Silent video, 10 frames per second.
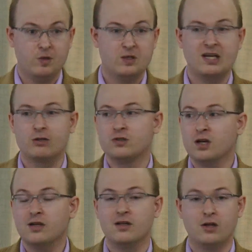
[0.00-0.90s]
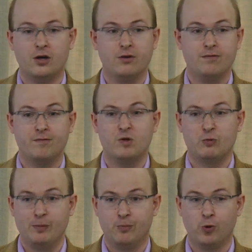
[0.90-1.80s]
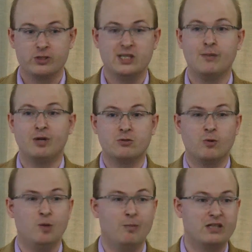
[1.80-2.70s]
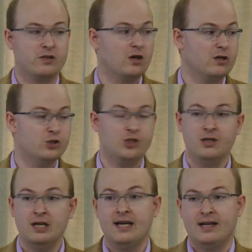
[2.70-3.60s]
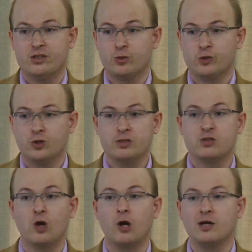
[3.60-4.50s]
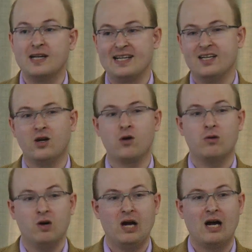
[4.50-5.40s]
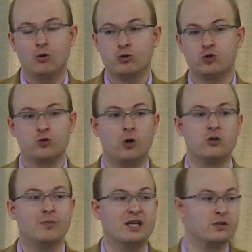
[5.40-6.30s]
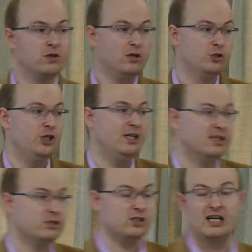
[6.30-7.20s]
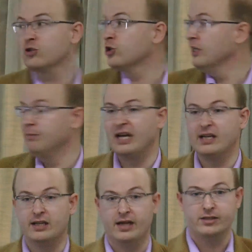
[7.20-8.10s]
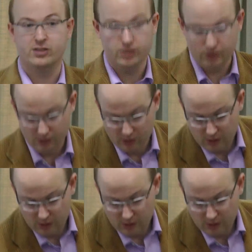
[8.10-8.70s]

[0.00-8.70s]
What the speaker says: there's not a lot of reporting about methodology, and as a result, it's unclear how strong the methodology is, actually, in many cases.